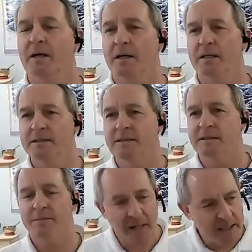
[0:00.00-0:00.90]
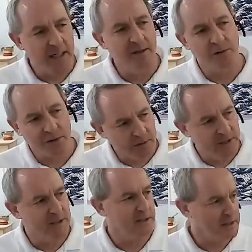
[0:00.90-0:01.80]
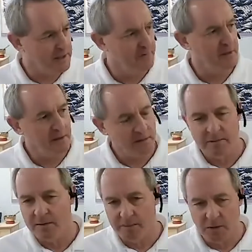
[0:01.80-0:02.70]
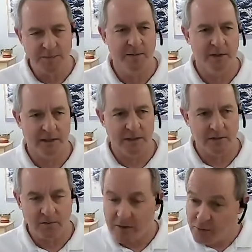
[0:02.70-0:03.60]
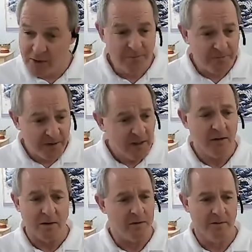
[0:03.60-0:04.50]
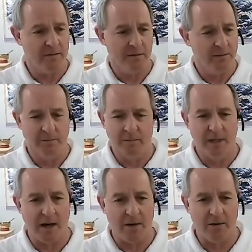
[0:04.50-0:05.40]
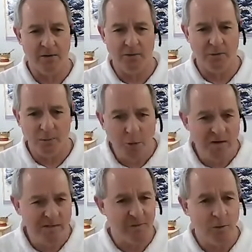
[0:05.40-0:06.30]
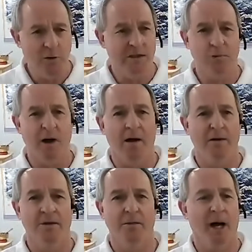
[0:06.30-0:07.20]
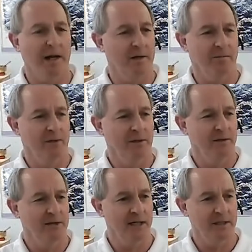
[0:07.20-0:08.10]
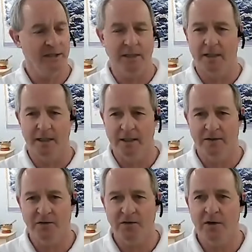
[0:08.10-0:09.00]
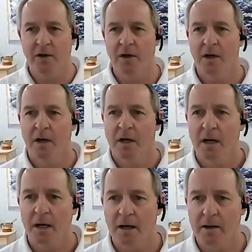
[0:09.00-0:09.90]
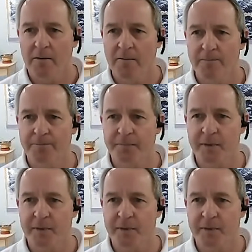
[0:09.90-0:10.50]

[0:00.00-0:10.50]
uh, depending on your degree of sensitivity, most people get this over, you can feel how you, you're moving fluids around in your body when you do Tai Chi. And it's... Um,